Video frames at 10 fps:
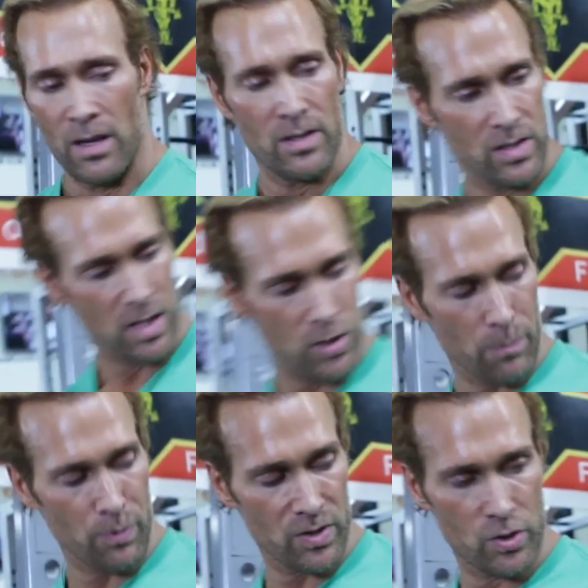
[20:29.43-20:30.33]
It's because
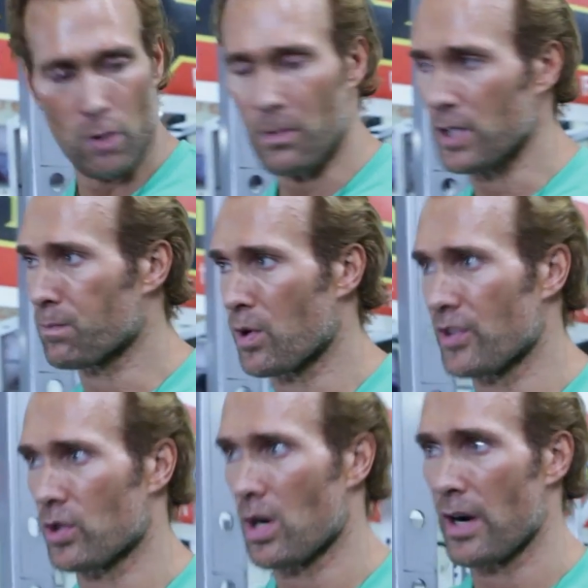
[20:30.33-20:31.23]
you're putting so much
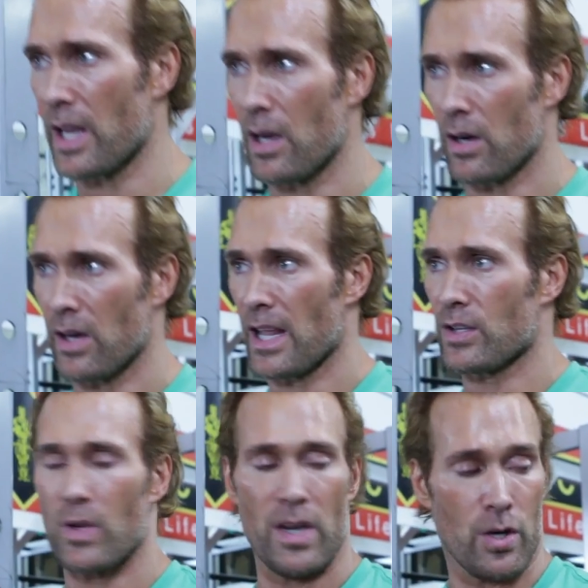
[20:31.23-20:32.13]
pressure out here, and
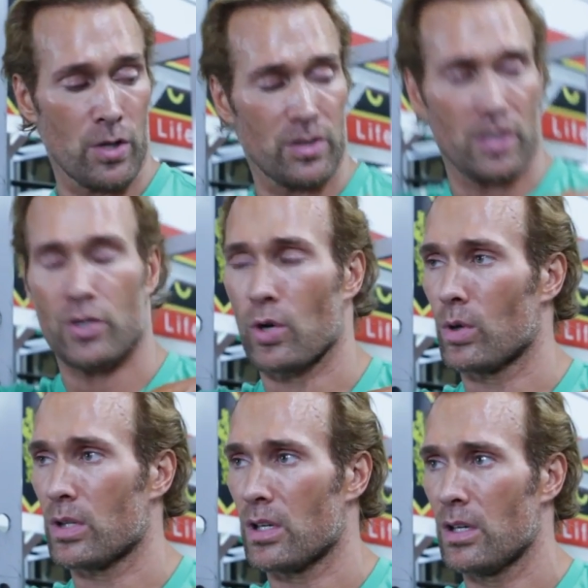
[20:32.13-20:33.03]
that's where you hurt the
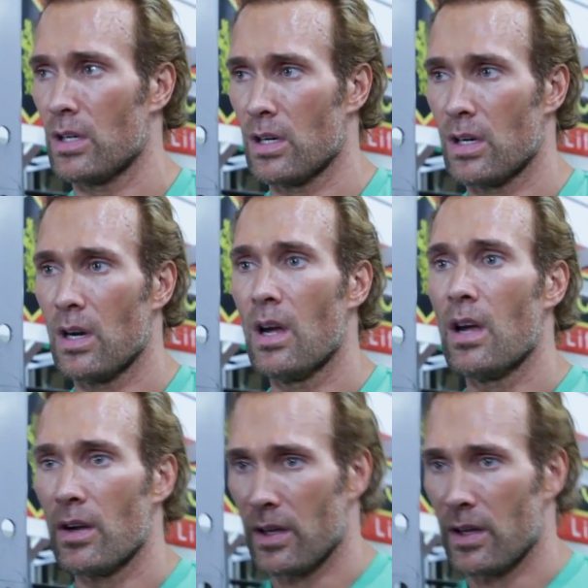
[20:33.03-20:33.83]
shoulder. This area here.